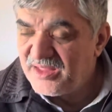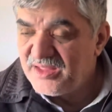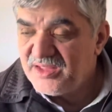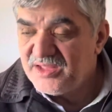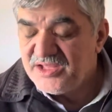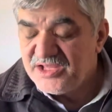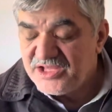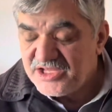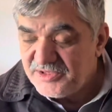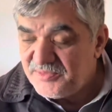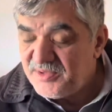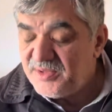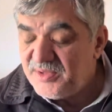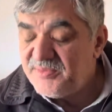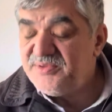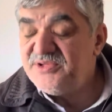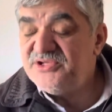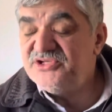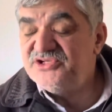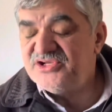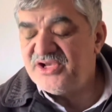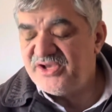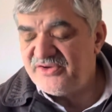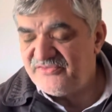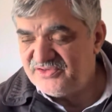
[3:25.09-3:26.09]
He may be
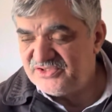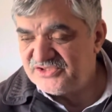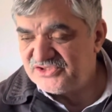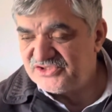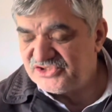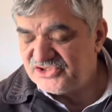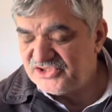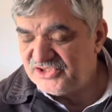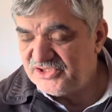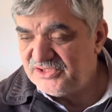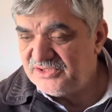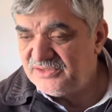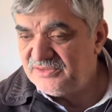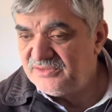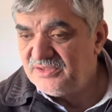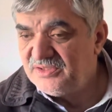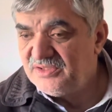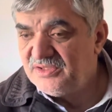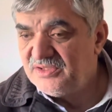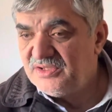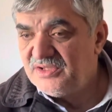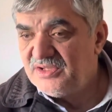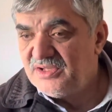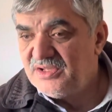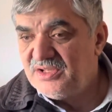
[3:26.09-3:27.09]
having seen
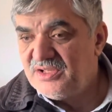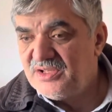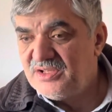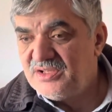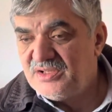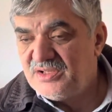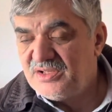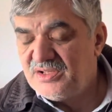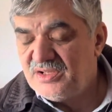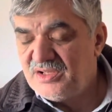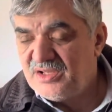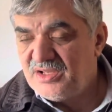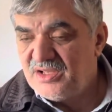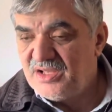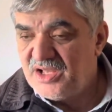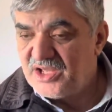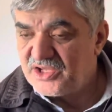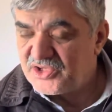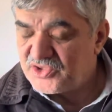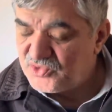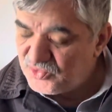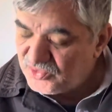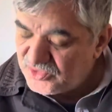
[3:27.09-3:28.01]
acute